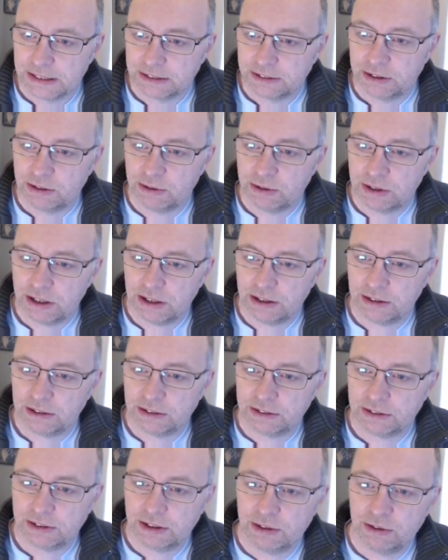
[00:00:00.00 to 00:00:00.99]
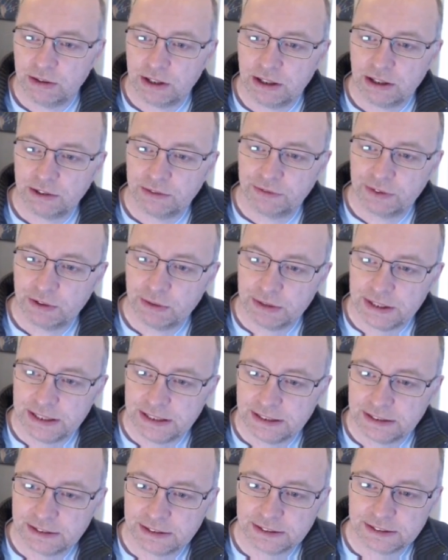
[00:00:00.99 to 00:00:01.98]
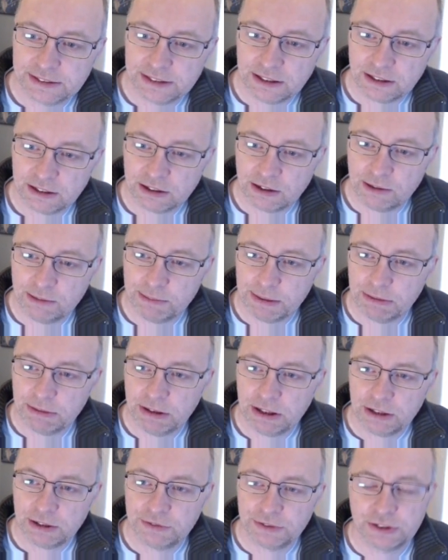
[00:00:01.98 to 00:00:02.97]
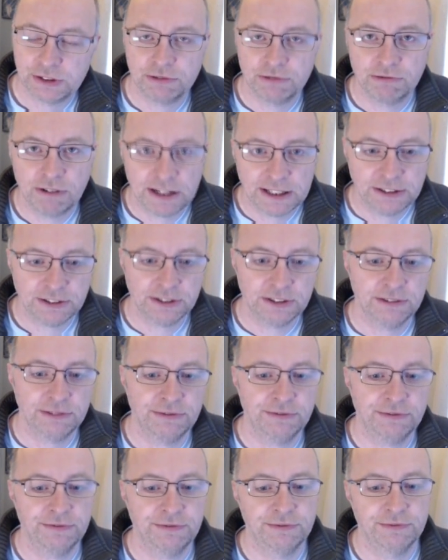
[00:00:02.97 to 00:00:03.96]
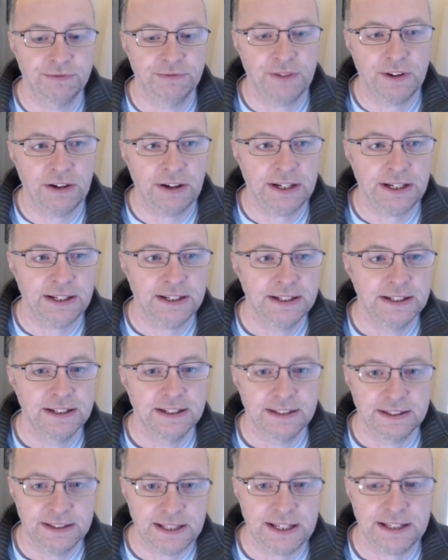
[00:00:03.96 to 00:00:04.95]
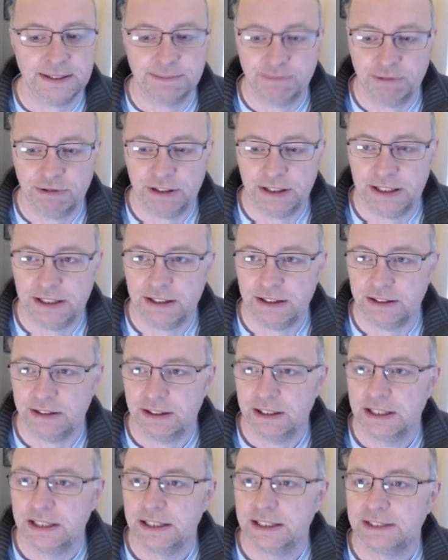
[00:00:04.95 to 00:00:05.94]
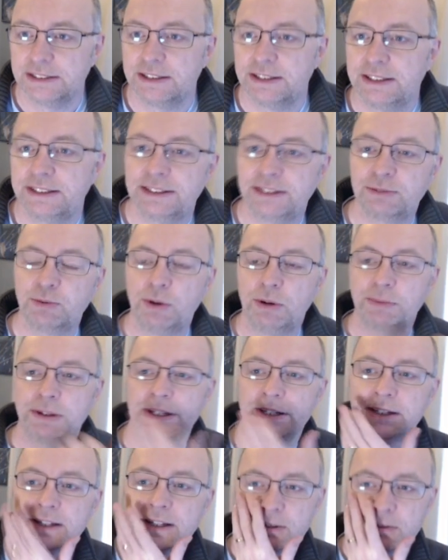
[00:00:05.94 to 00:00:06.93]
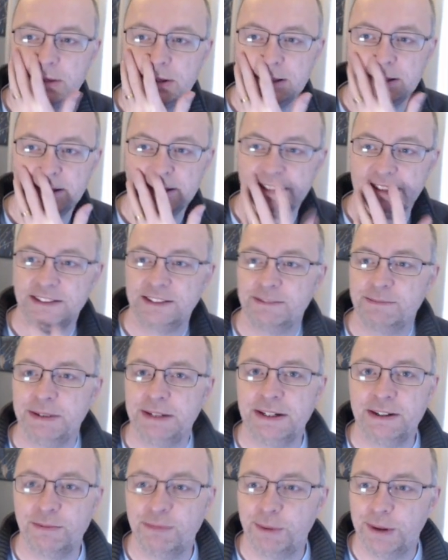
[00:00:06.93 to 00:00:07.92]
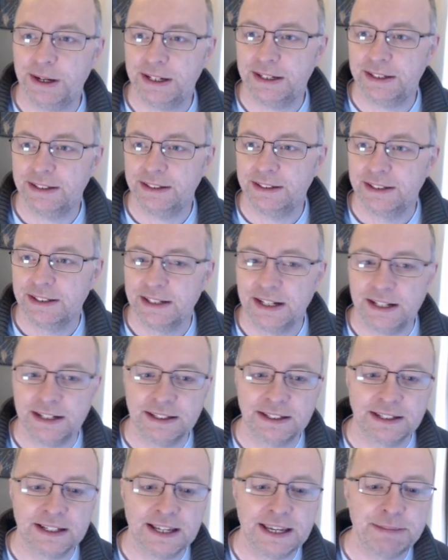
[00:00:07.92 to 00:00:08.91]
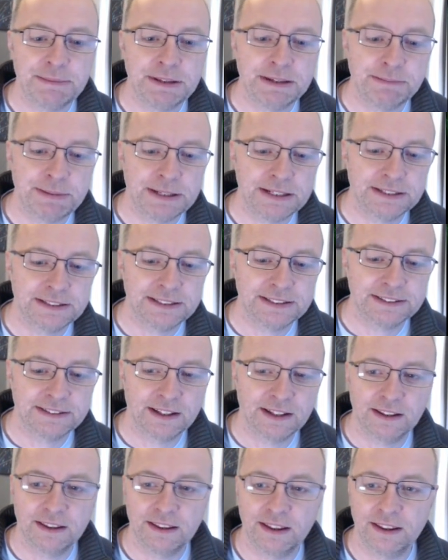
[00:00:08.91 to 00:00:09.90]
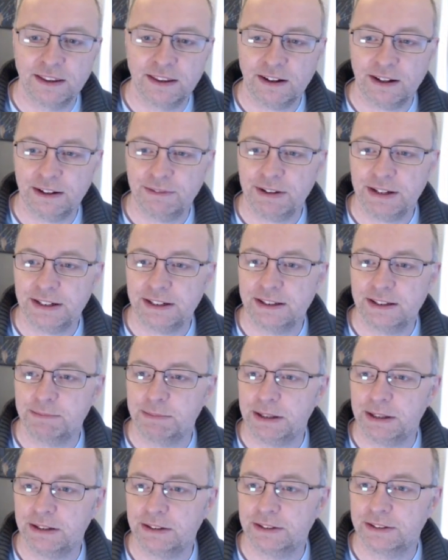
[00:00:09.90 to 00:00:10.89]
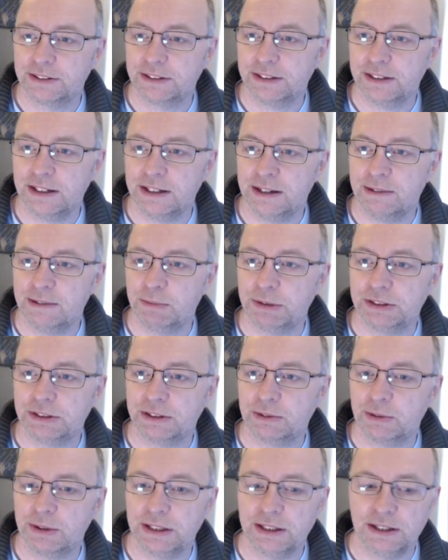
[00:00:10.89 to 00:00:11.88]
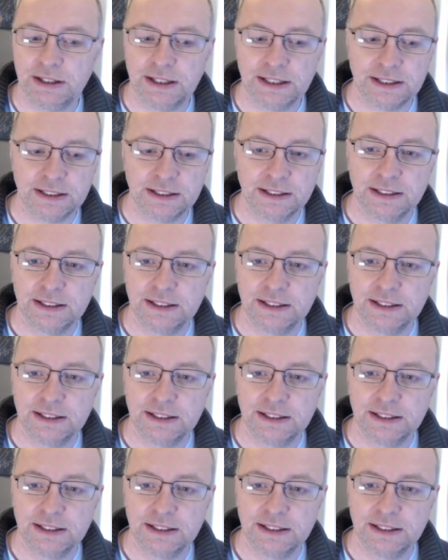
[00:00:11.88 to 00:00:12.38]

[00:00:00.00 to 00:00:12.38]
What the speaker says: 2 card fewer needed to start combo. Lasts for duration of 5. That's pretty good. So this is what I'm going to go with. Doesn't mean I'll win. I'm going to keep the abilities that I've had in the past, which I quite like.